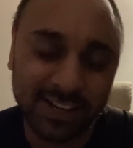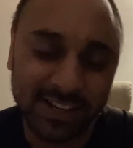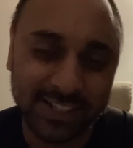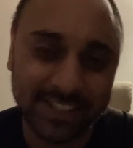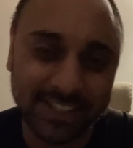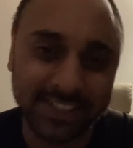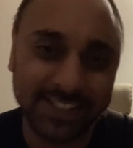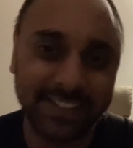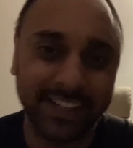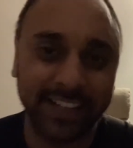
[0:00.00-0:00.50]

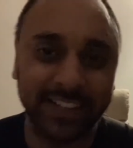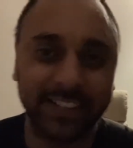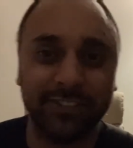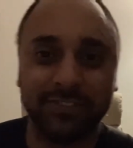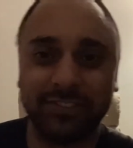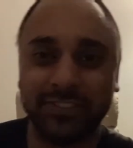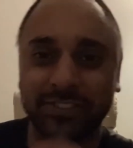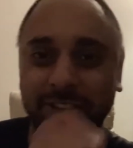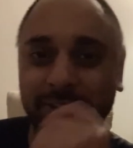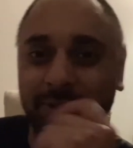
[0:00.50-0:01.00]

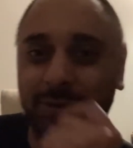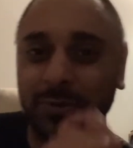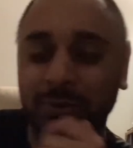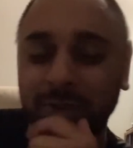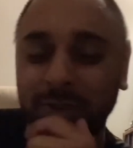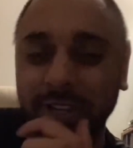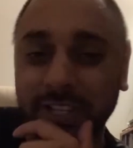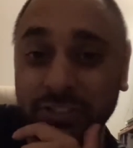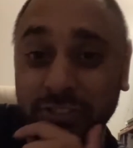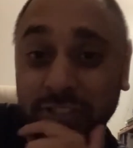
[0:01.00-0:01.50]
Detective. So
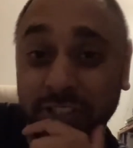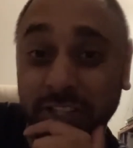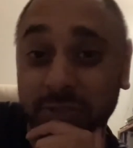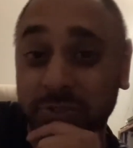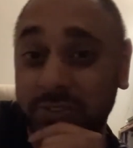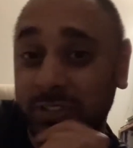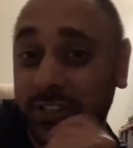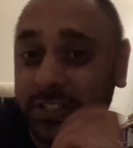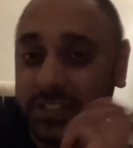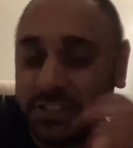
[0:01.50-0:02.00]
where she
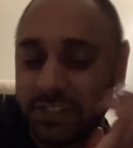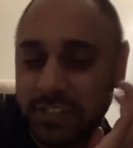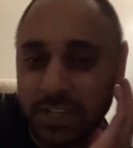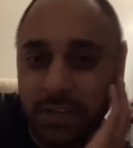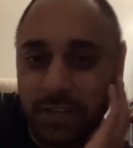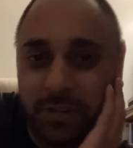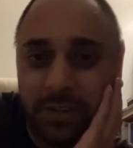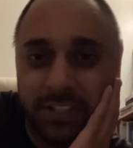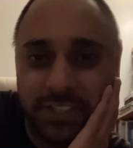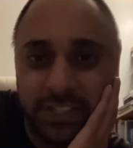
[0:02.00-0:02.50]
goes, I
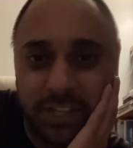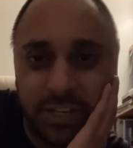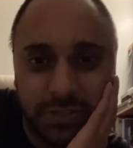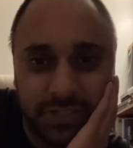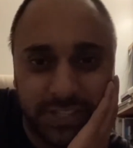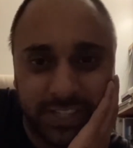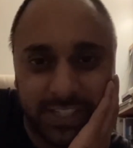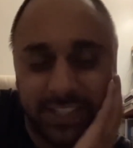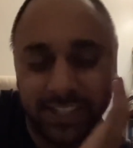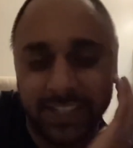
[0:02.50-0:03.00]
know you
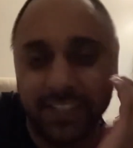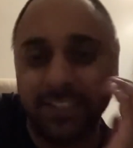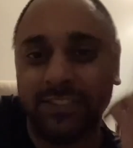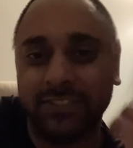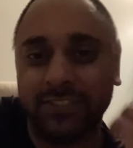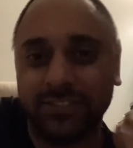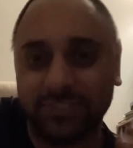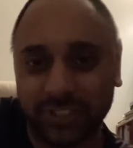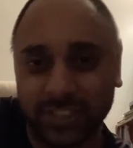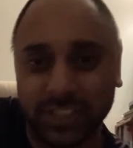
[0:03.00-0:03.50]
did it,
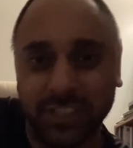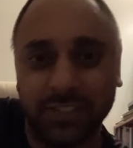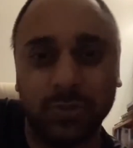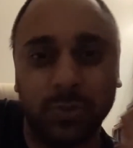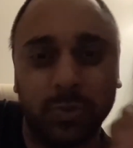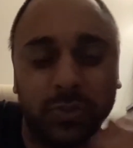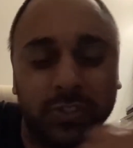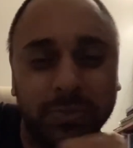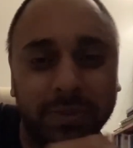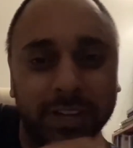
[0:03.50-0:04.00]
and she
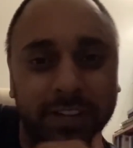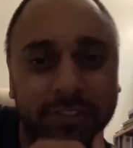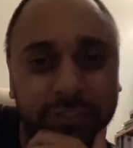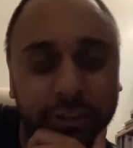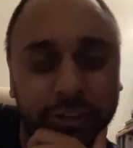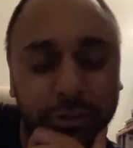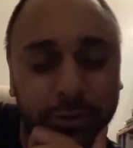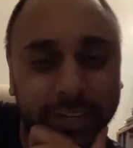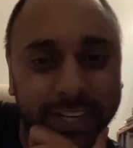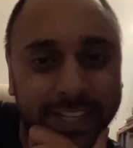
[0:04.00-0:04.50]
talked about
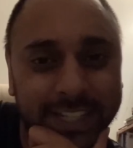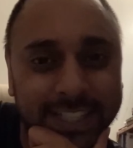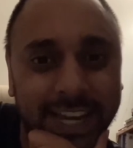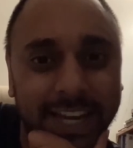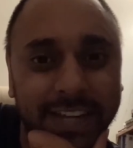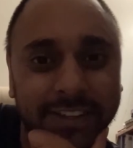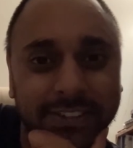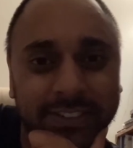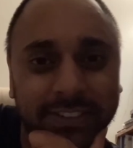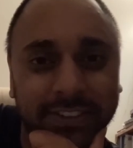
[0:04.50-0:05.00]
figuring it
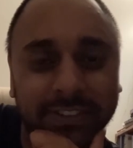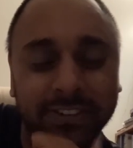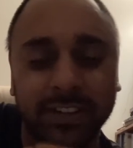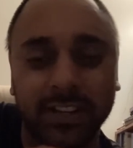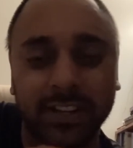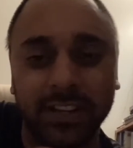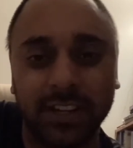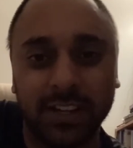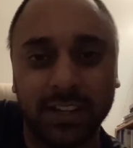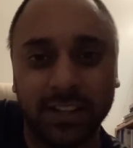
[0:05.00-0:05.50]
out, and
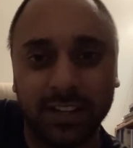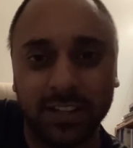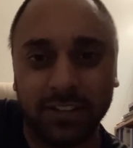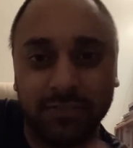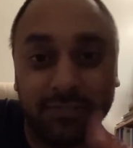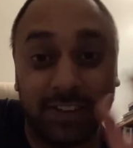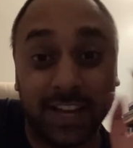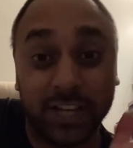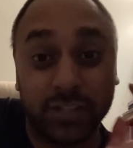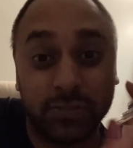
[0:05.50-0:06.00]
the
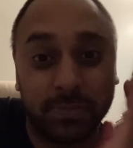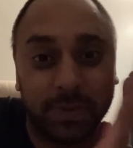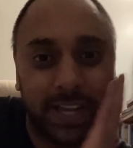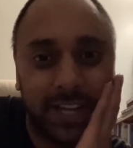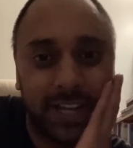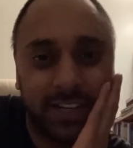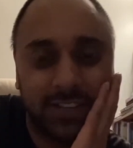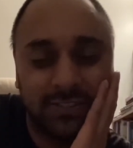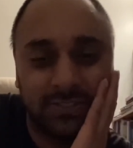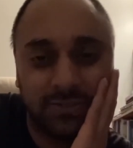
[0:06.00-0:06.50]

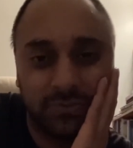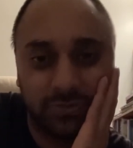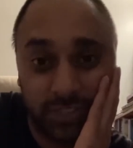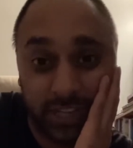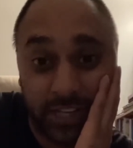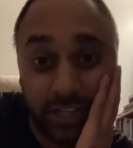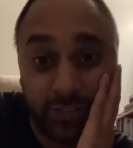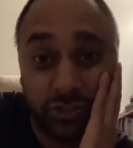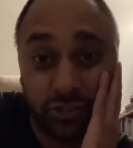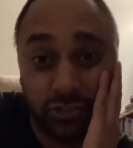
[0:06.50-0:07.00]
flashbacks
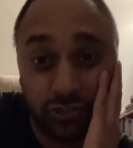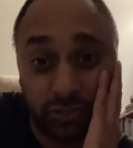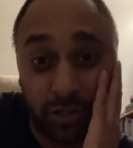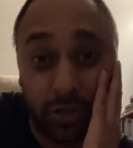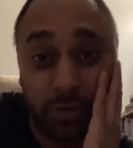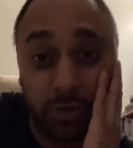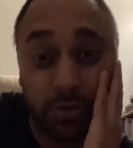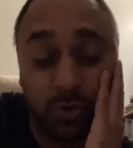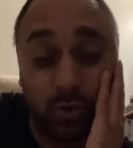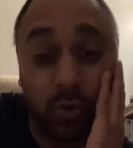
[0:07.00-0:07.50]
that she
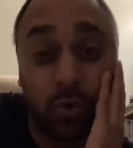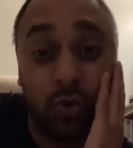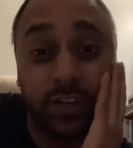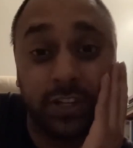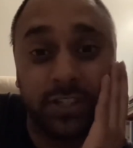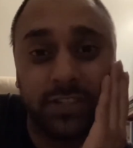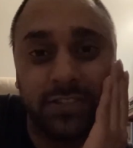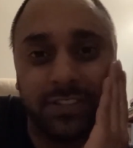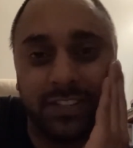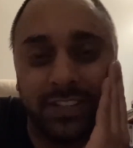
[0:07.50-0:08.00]
showed
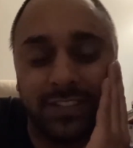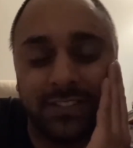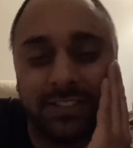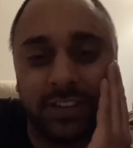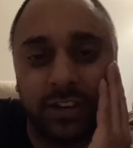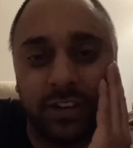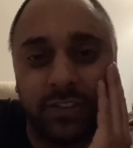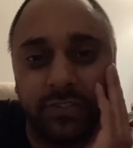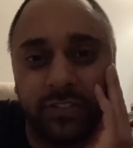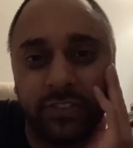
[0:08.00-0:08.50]
Laura in
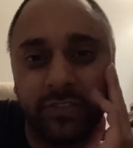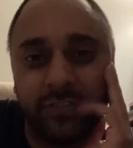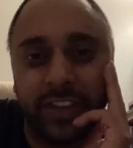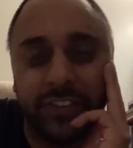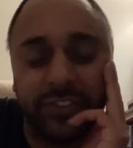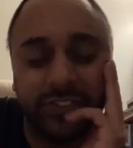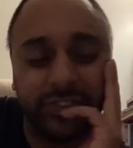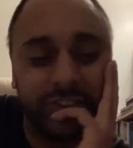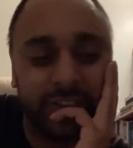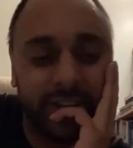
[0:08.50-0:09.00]

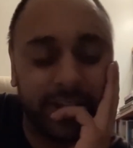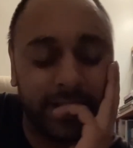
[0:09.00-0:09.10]
self-defense, and